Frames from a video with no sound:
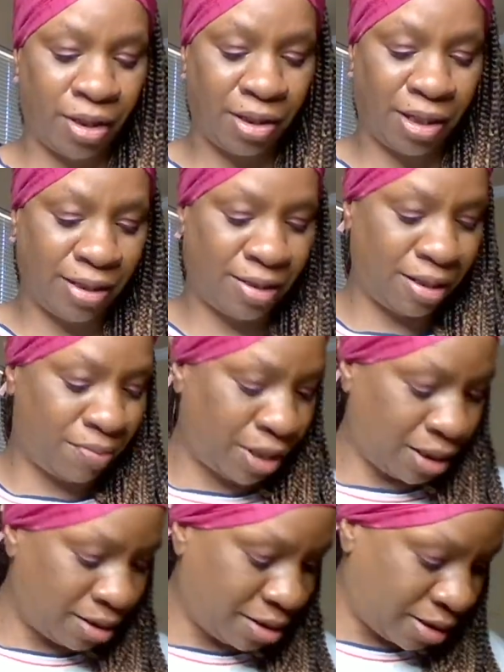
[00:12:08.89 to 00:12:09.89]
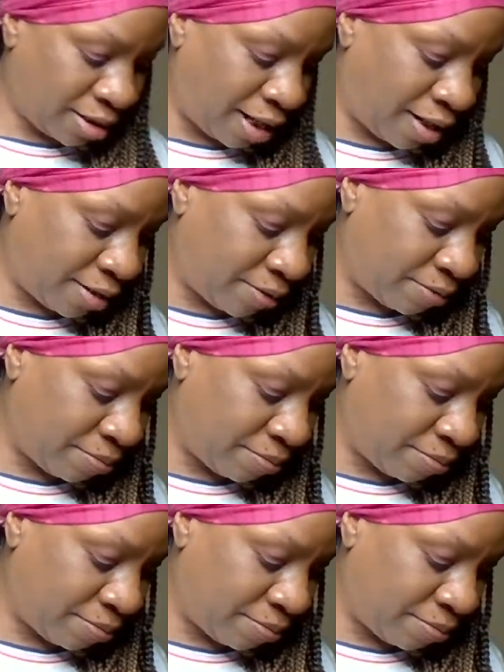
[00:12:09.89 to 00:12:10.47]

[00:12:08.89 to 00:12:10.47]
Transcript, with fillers: Let's see what it looks like.